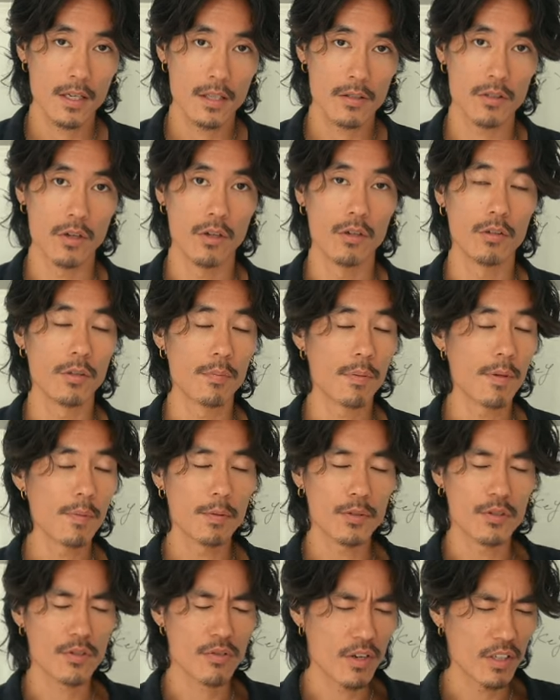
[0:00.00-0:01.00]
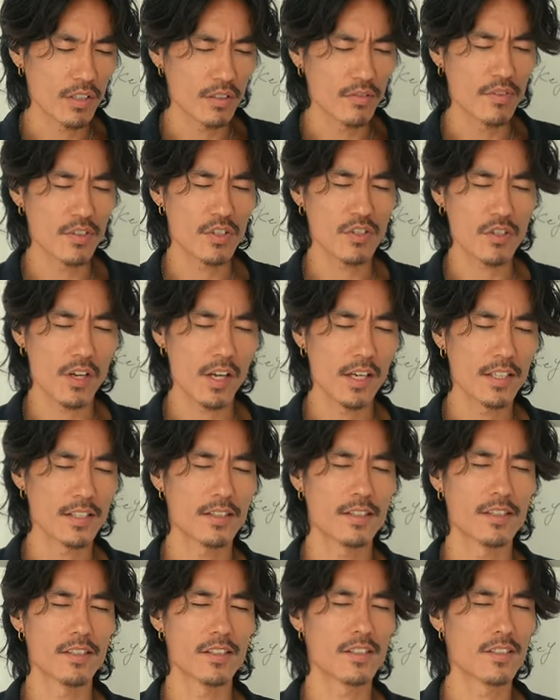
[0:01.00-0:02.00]
So the people trying to
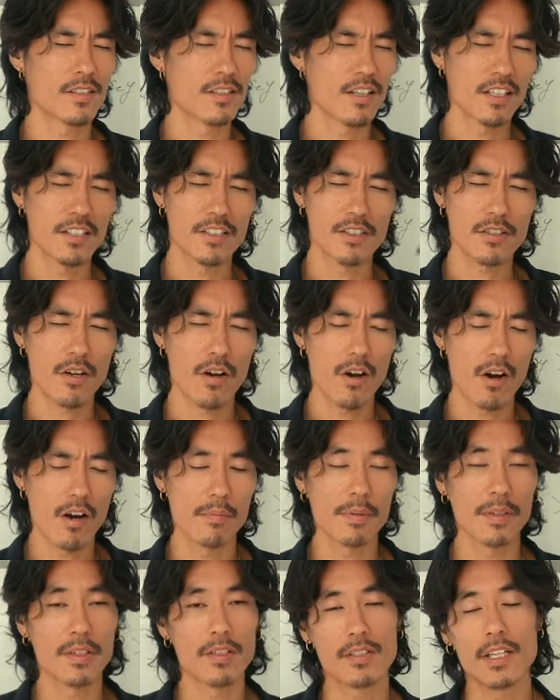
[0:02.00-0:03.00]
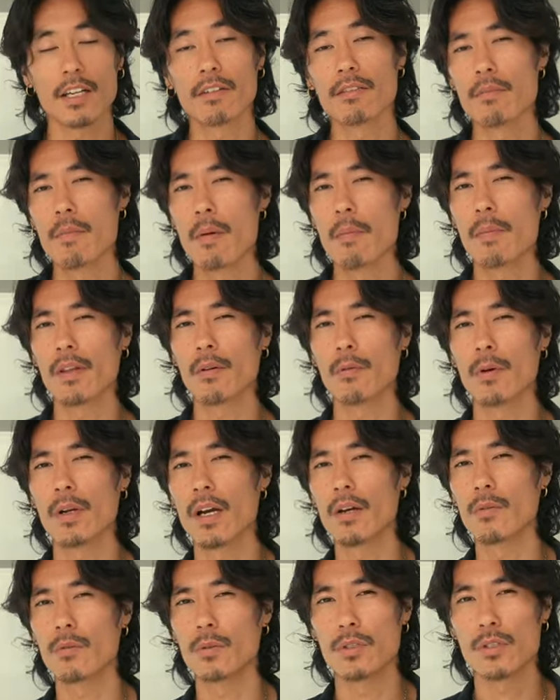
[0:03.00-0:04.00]
visualize this nice car, because I remember that when
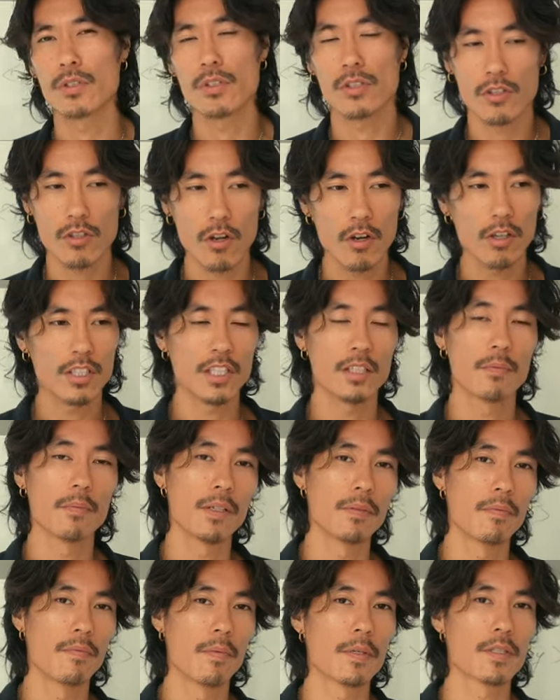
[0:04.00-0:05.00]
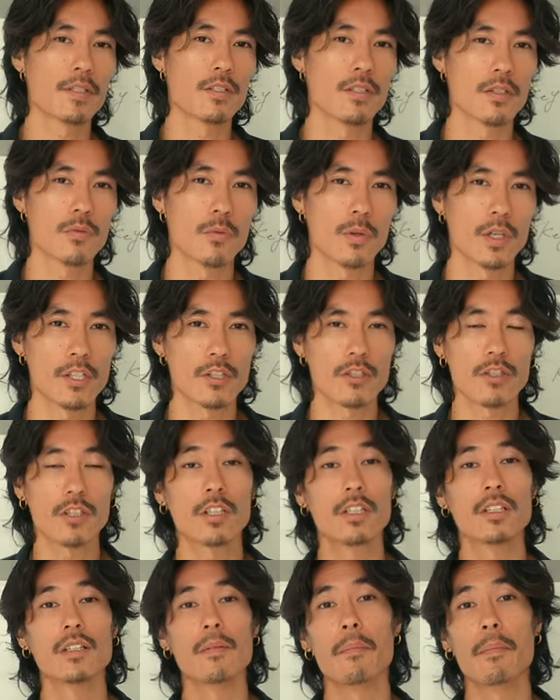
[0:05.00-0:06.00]
I was starting my business, when I
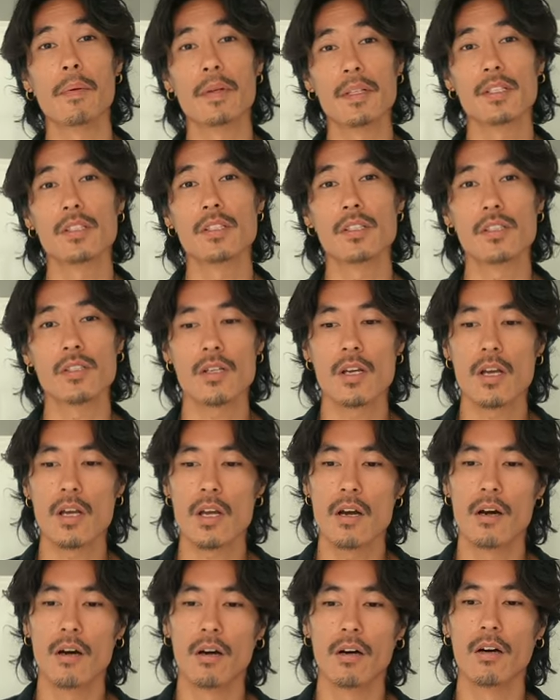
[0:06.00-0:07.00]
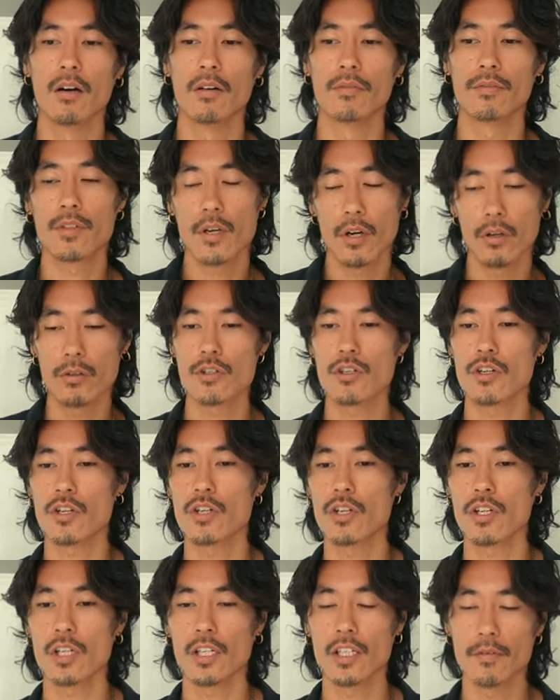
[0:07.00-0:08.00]
started the business of
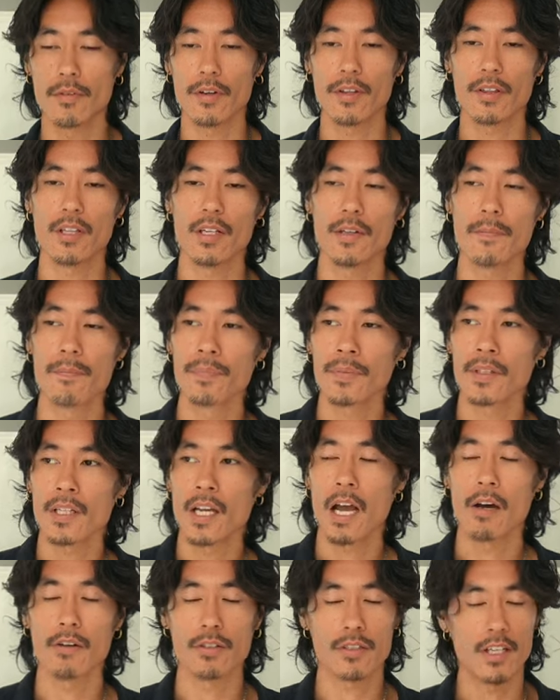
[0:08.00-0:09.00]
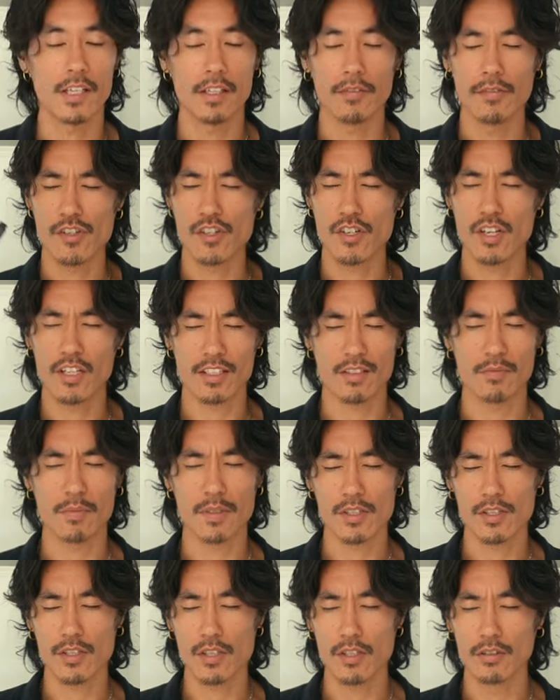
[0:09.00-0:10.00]
coaching and everything, I was like visualizing
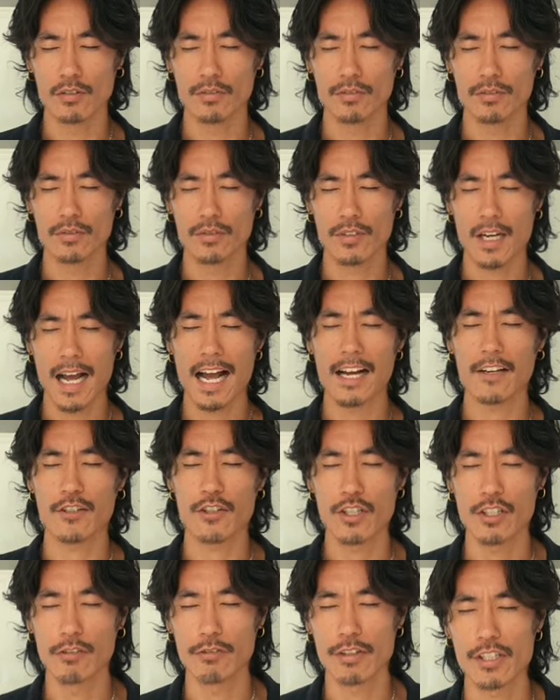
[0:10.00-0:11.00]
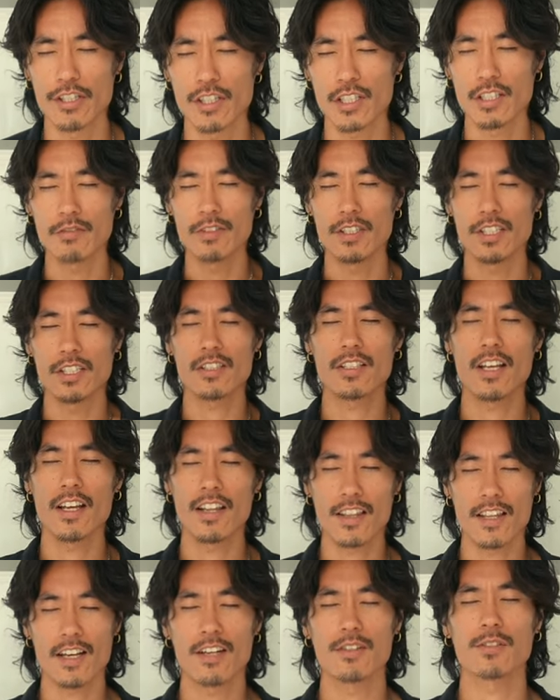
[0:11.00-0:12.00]
myself actually receiving this
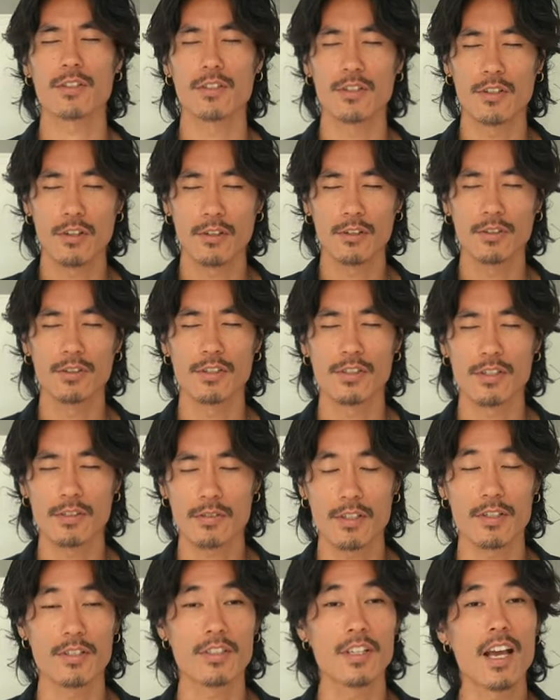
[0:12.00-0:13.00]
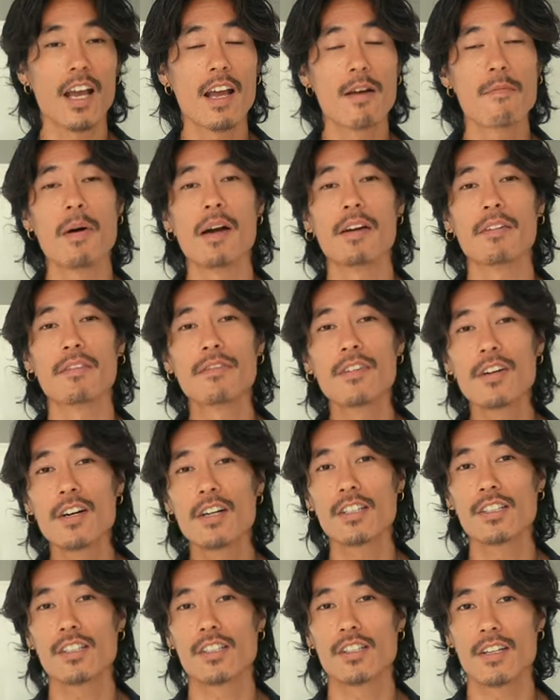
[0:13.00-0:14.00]
$10,000,
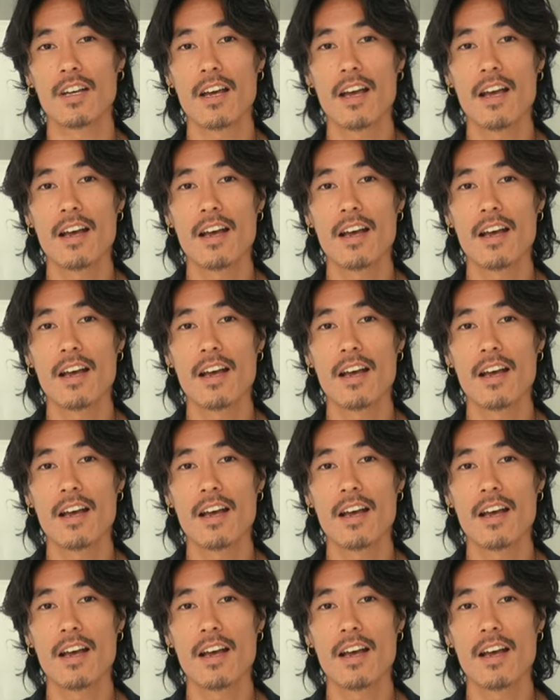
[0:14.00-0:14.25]
because